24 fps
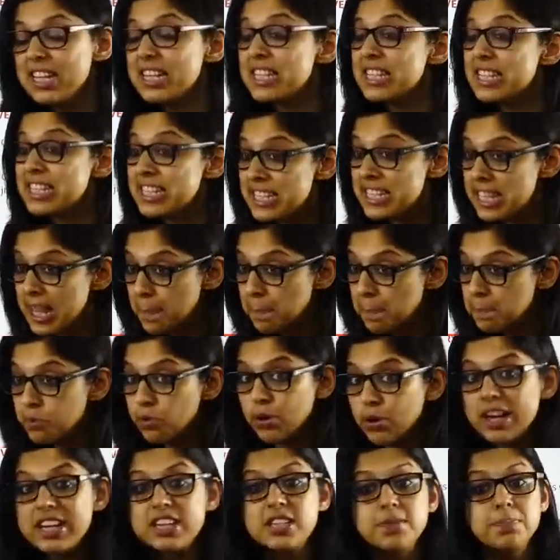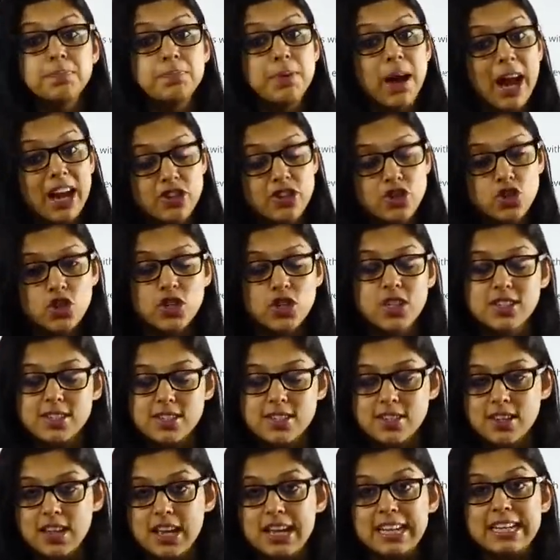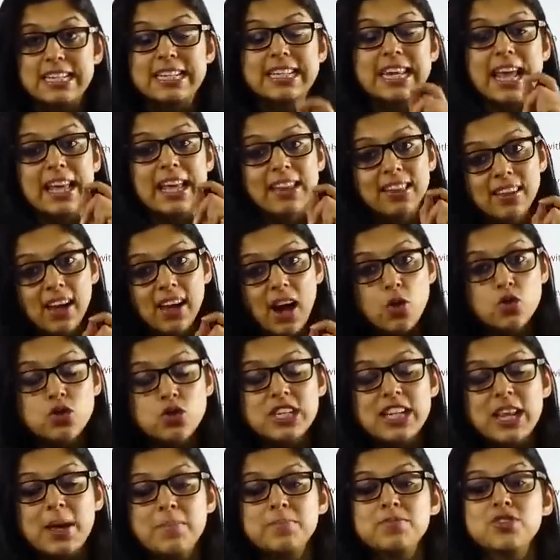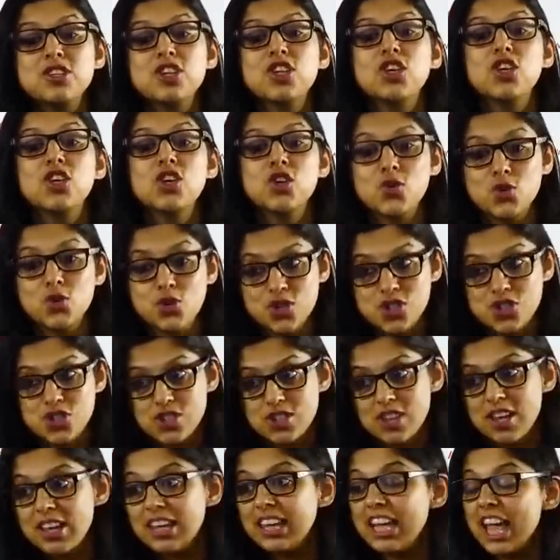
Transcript: separate batches, 10,000 MCQs.